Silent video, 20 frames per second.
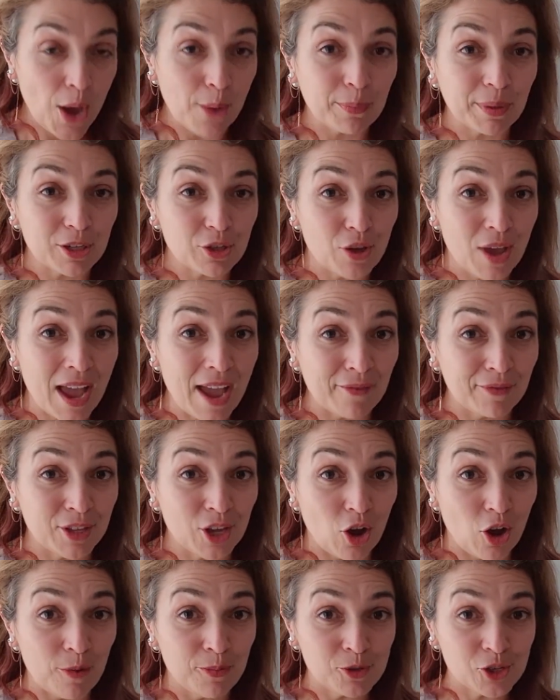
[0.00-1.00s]
but you have the
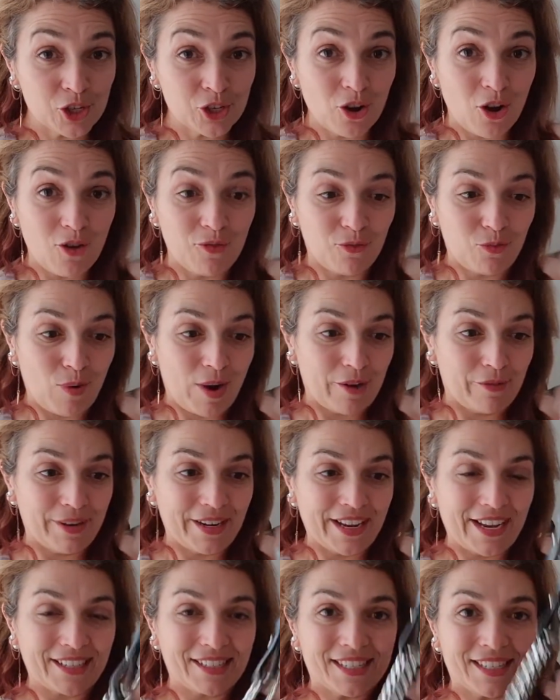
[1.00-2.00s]
option of wearing
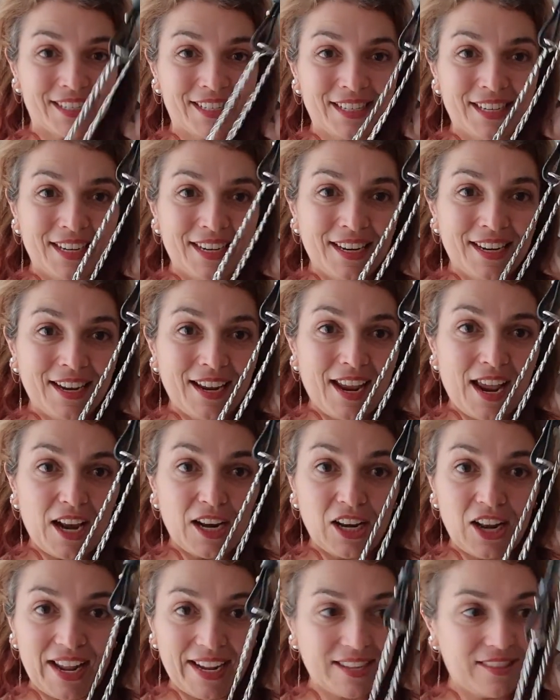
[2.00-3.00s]
it
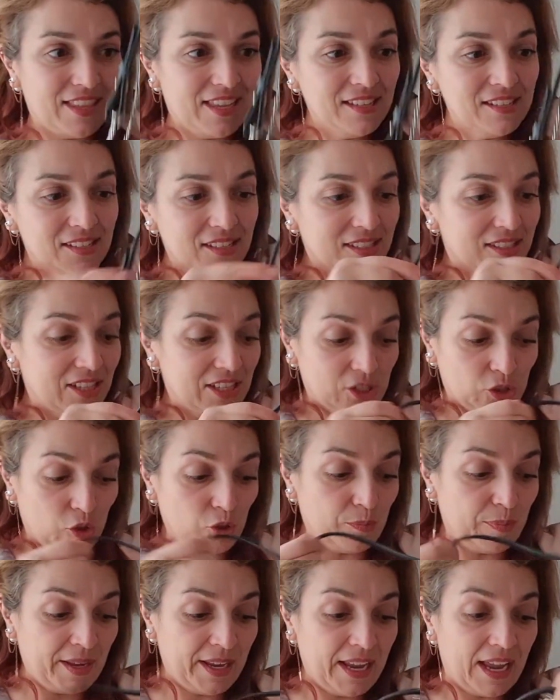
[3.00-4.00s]
like this. This
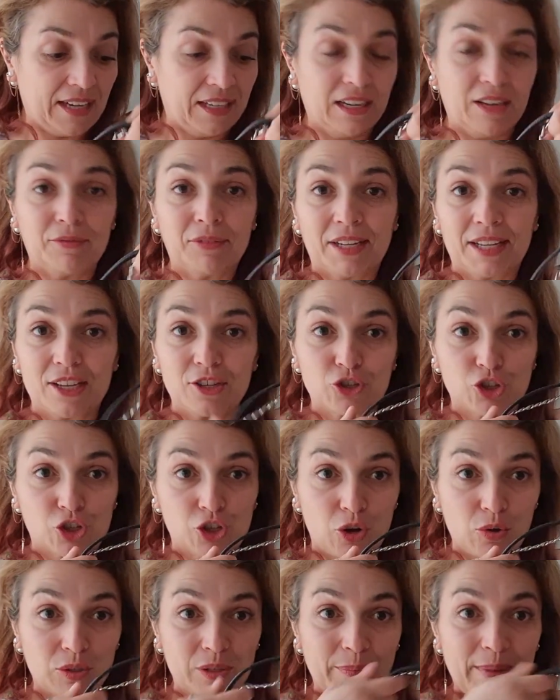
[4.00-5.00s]
could be a lovely
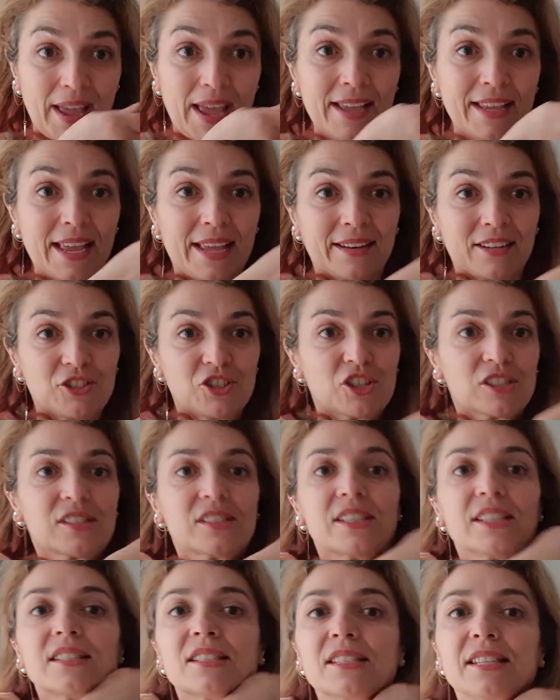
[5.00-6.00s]
shoulder bag, and it just
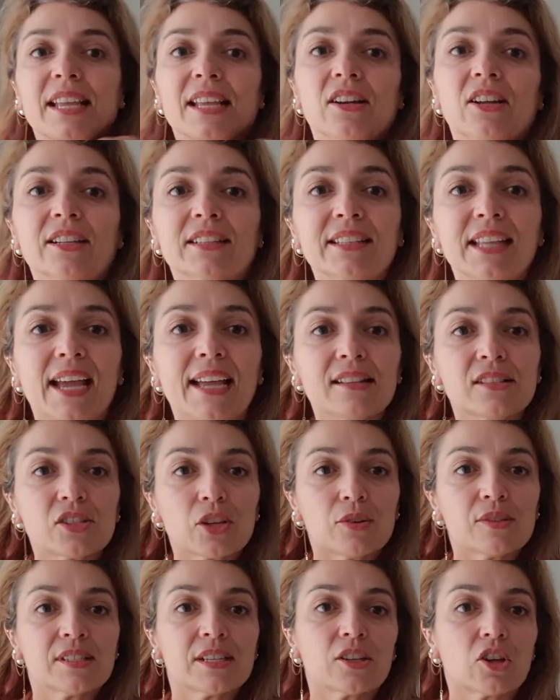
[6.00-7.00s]
sits there like that,
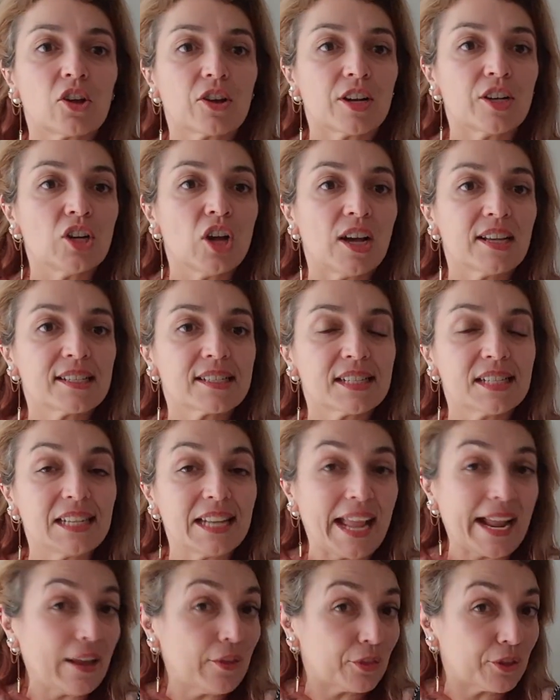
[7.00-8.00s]
so it's got a nice
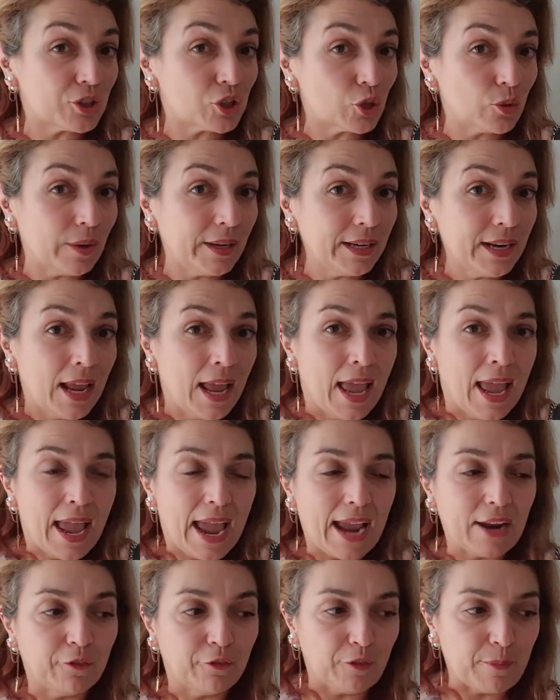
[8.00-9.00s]
length to it,
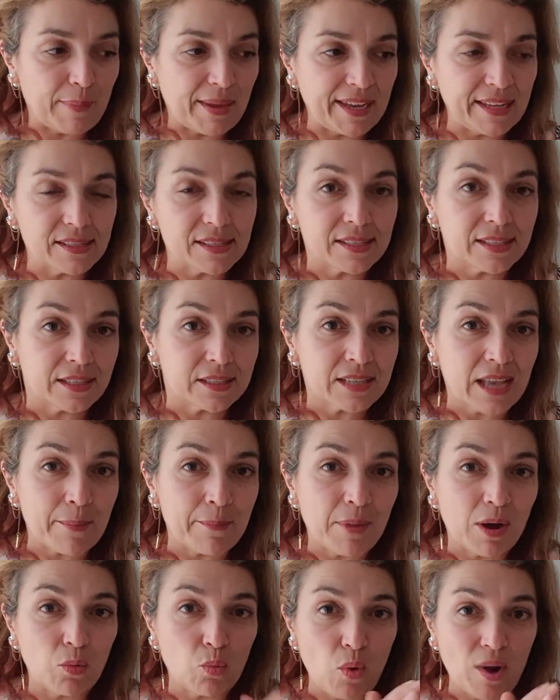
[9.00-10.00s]
and for me it sits at
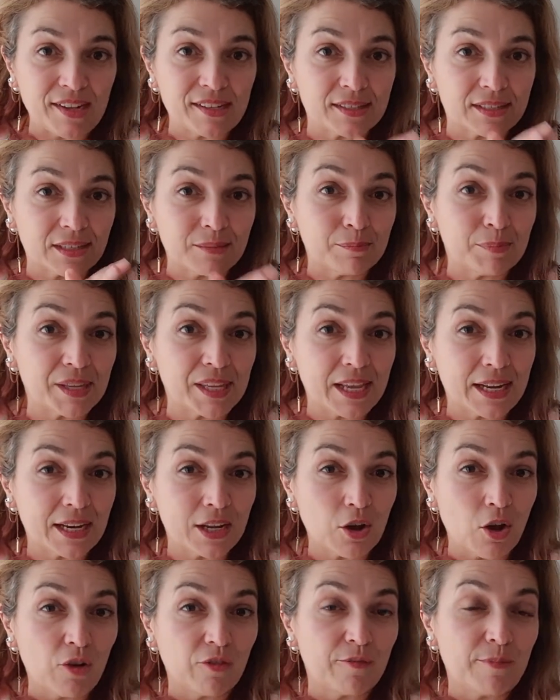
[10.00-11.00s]
my waist and
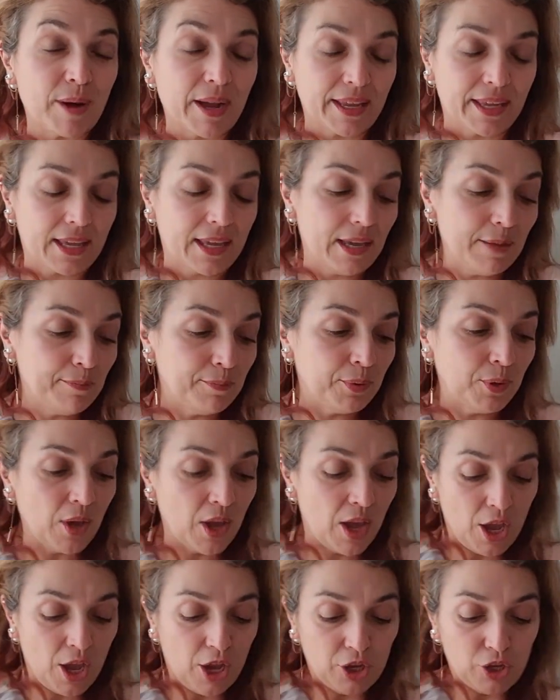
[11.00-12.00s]
beginning of my hip.
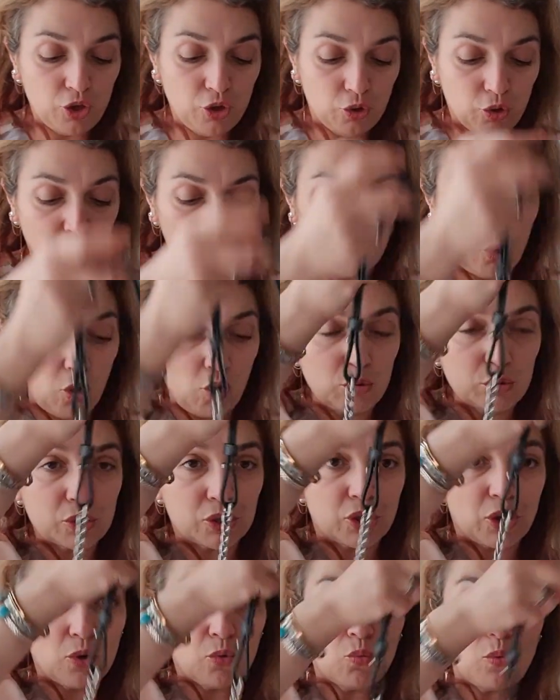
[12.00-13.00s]
You could
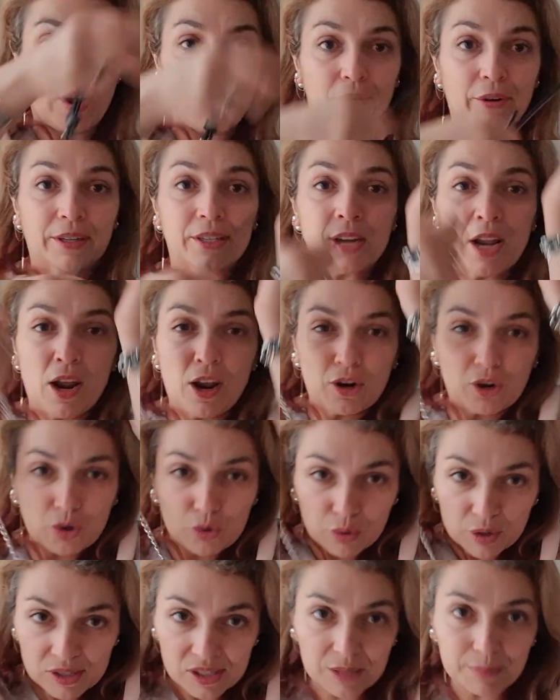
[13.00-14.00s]
also wear it
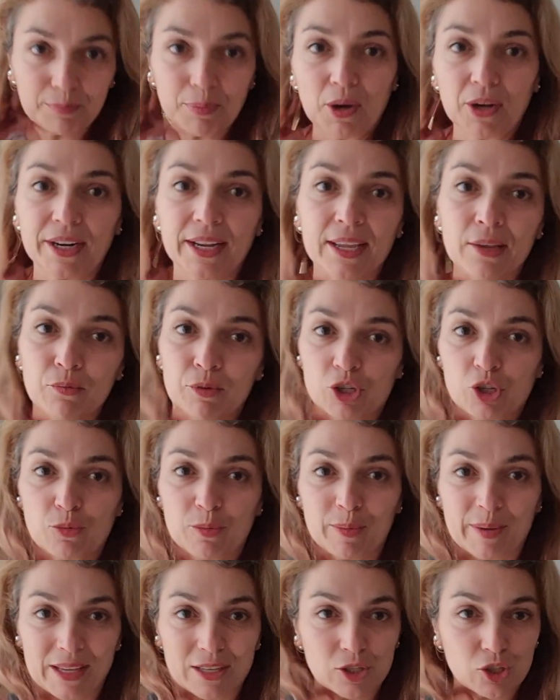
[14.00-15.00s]
crossbody, which
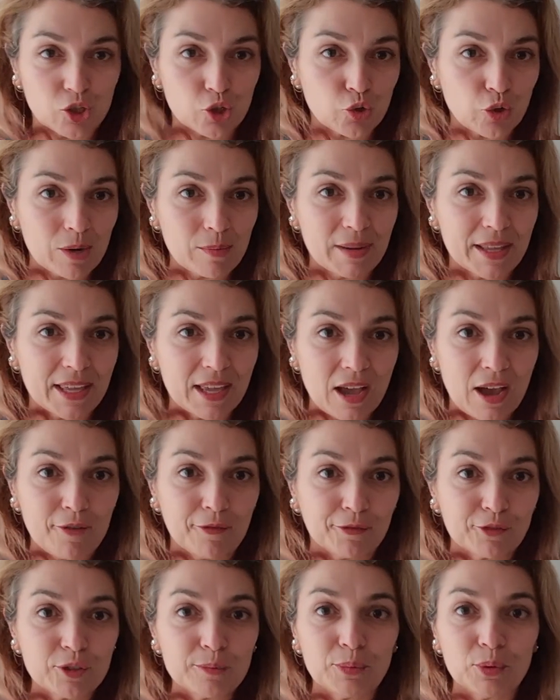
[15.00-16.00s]
would be extremely
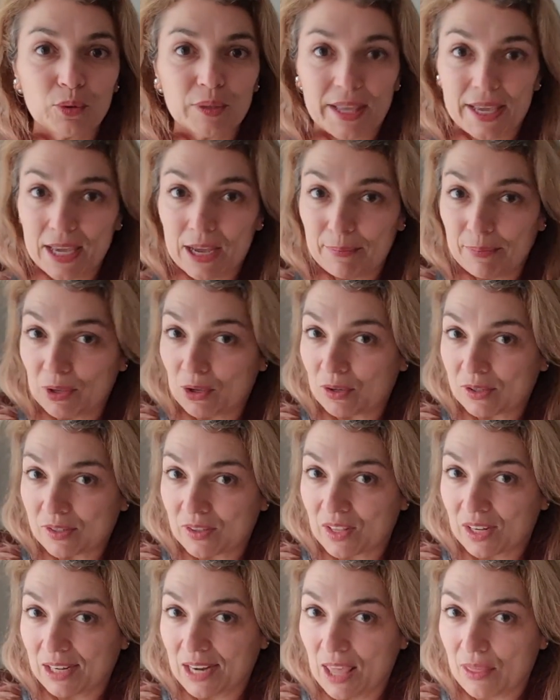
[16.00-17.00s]
comfortable here because of
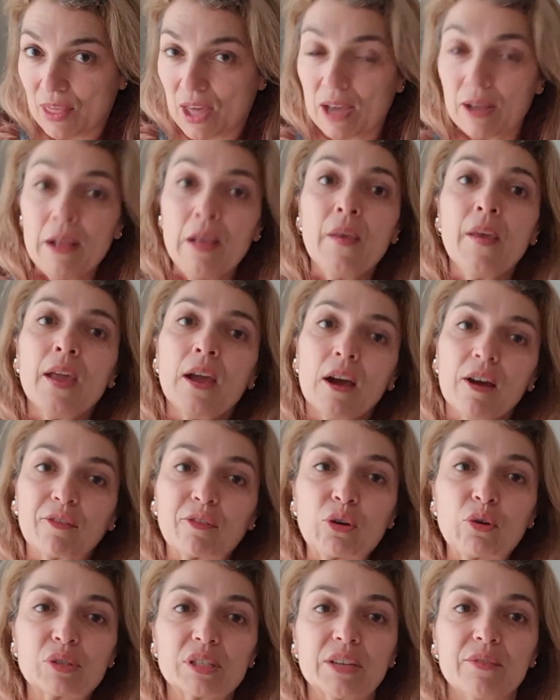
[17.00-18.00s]
the leather. Of
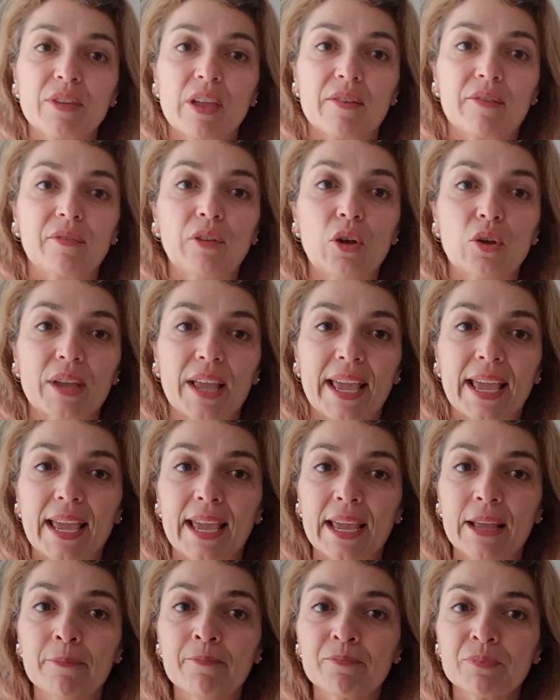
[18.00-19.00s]
course, if you have long
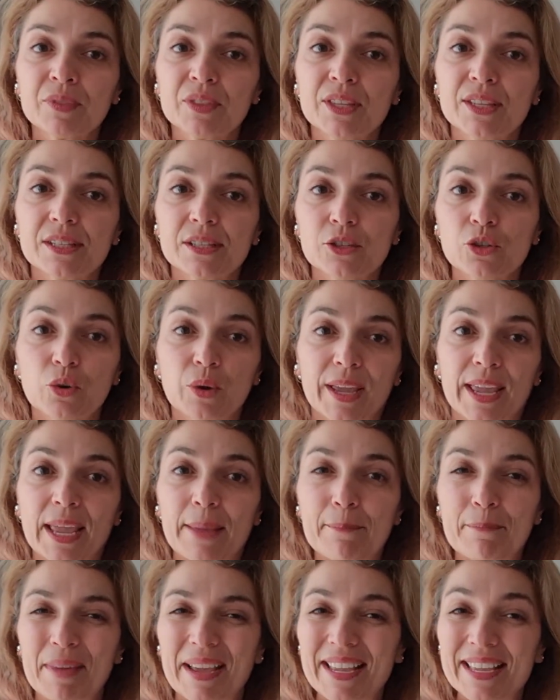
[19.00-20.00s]
hair, your hair
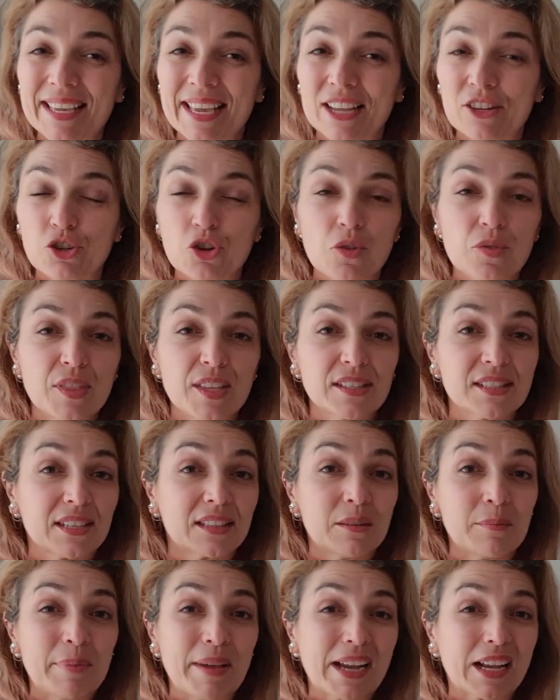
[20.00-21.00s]
may catch on this at
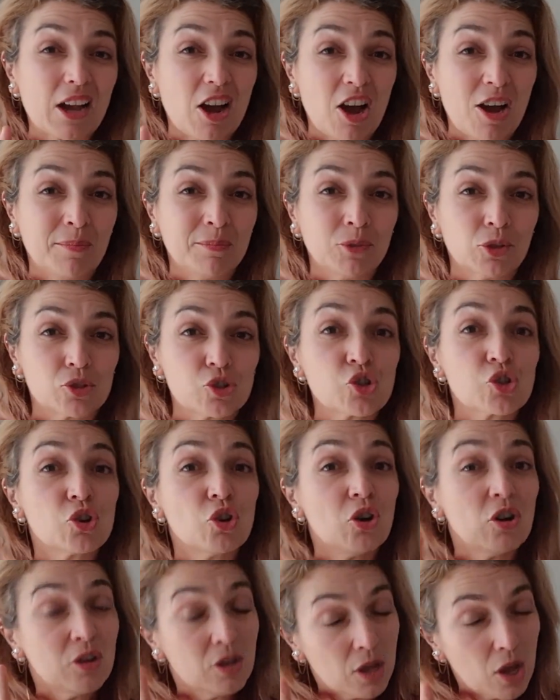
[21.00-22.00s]
the back. I'm not
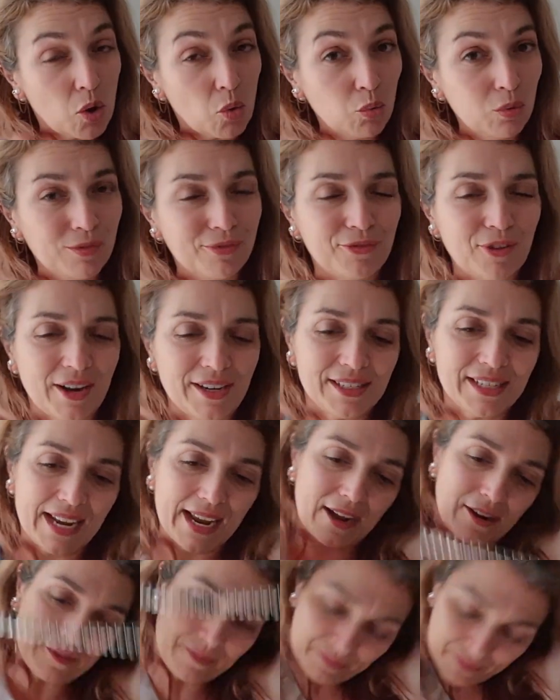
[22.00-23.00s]
sure, we'll find
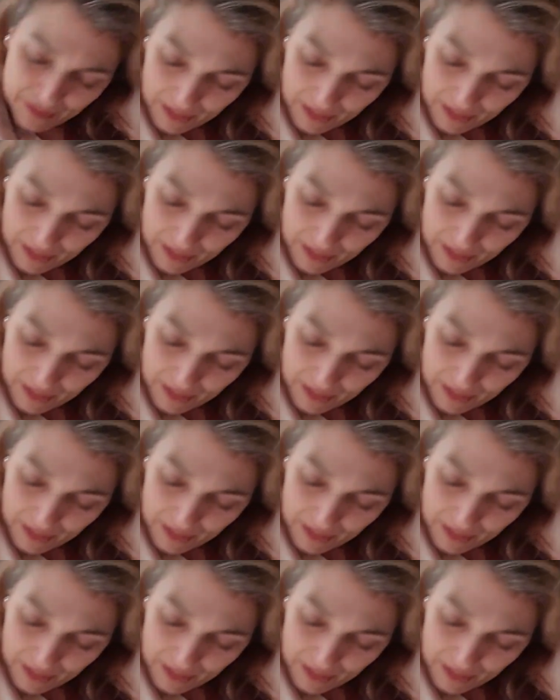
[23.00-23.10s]
out.